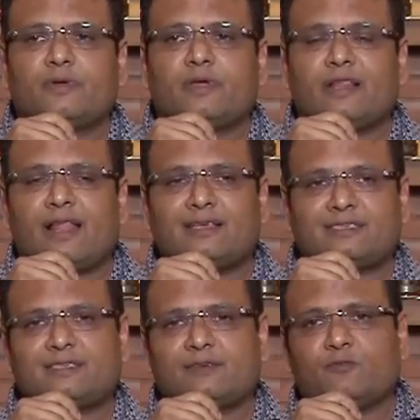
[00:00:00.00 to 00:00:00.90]
And the
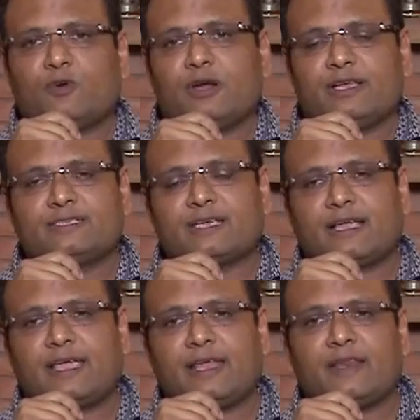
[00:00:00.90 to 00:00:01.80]
last word is,
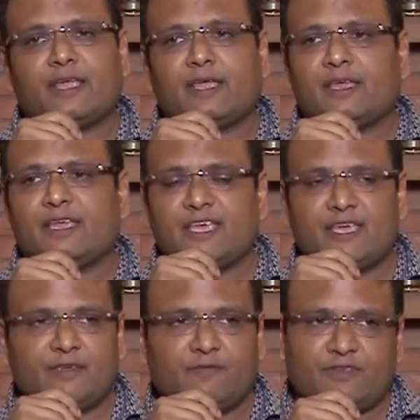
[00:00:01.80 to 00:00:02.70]
again,
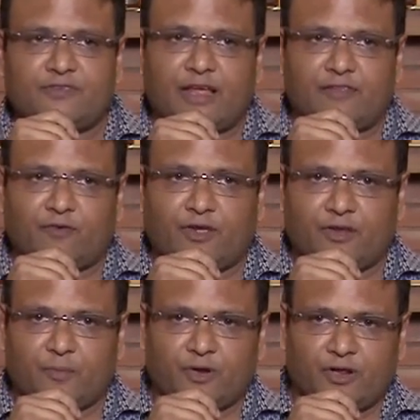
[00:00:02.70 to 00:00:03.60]
E, which stands for
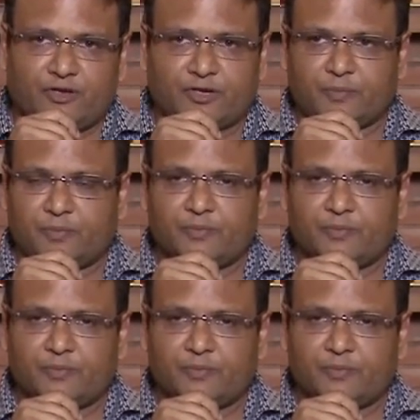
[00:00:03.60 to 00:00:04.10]
entrepreneurship.